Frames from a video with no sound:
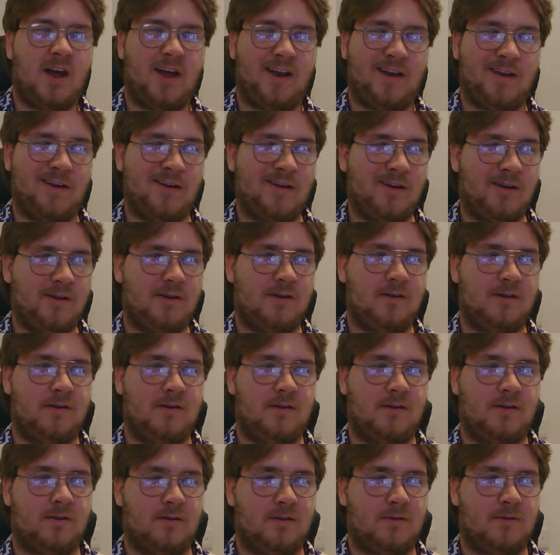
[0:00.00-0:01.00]
I don't
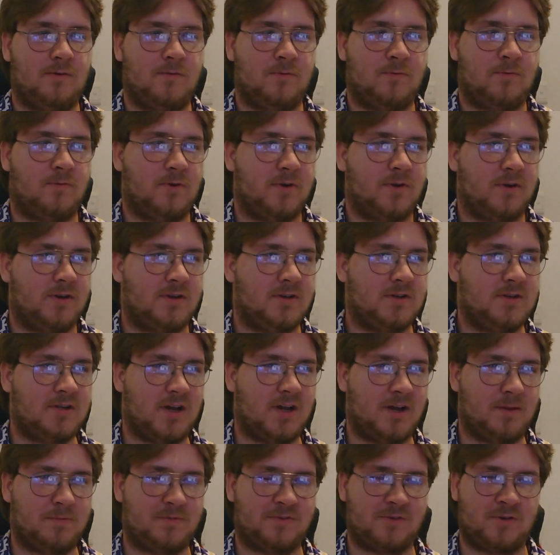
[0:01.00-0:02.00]
know what
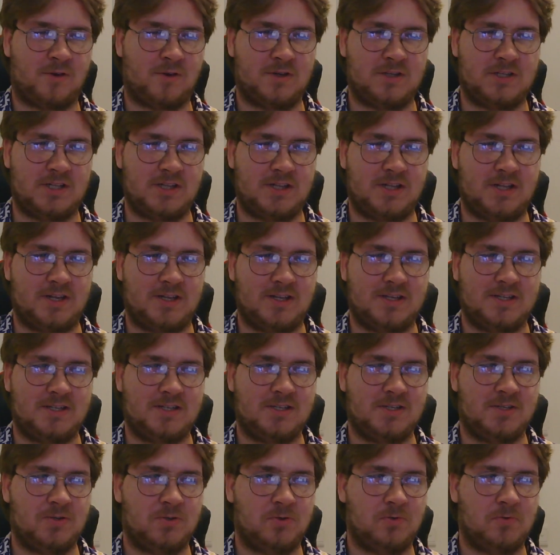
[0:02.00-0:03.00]
type of content there is
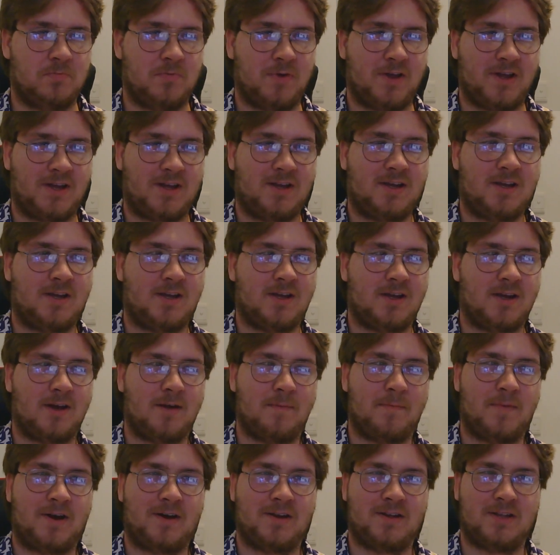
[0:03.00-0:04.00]
to make
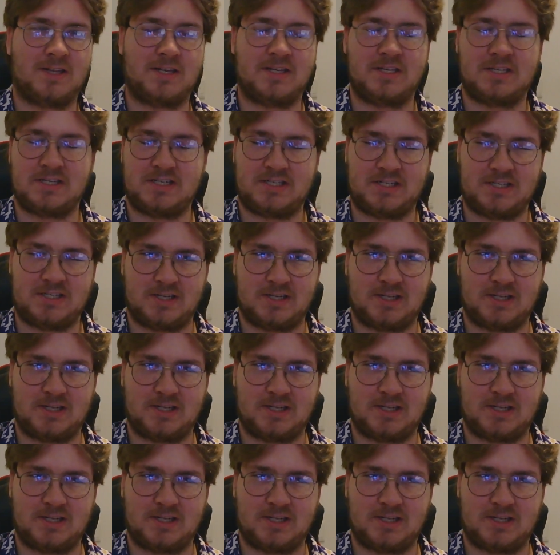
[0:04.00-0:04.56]
about the